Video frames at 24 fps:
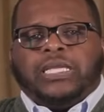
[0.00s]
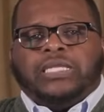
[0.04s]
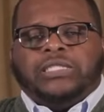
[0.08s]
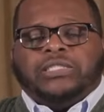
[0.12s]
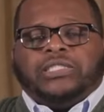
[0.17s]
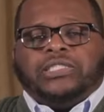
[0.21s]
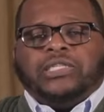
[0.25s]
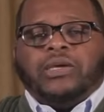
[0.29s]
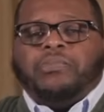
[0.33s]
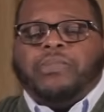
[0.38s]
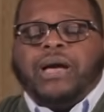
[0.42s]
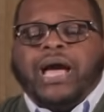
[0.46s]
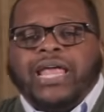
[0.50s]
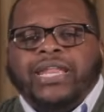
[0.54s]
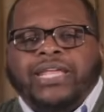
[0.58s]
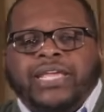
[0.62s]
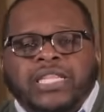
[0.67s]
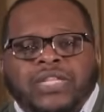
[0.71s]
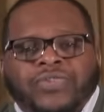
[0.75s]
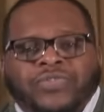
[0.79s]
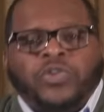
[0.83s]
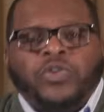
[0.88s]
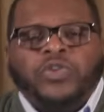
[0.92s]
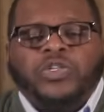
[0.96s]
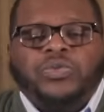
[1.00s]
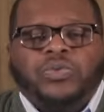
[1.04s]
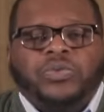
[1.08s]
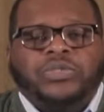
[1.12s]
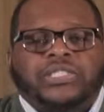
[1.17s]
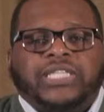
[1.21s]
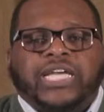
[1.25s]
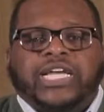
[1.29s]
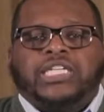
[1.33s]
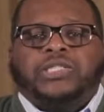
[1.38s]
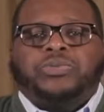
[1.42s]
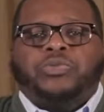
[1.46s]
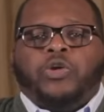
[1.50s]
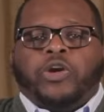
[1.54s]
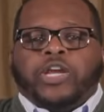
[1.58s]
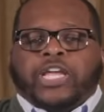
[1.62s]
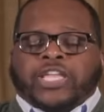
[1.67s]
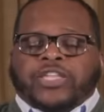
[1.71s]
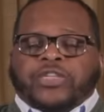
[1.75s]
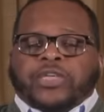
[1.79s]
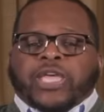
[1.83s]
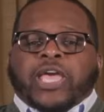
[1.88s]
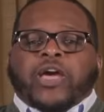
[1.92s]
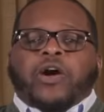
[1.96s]
Somebody in the virtual sanctuary,
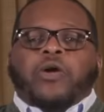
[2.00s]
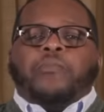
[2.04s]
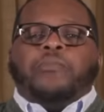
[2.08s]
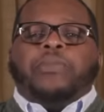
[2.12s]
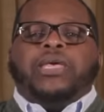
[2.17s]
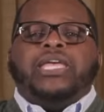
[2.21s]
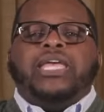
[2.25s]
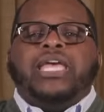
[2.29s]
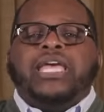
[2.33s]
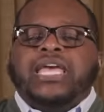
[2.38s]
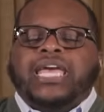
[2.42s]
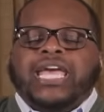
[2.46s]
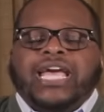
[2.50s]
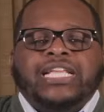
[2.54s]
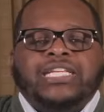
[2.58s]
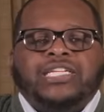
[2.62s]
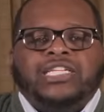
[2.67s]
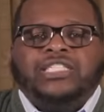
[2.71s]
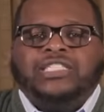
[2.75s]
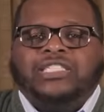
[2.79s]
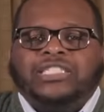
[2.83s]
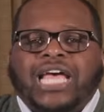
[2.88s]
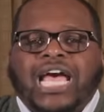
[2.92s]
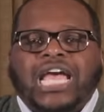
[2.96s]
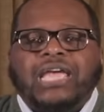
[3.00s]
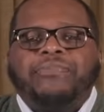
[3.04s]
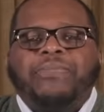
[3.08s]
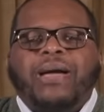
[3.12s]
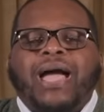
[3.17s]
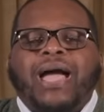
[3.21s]
can you help me and just type,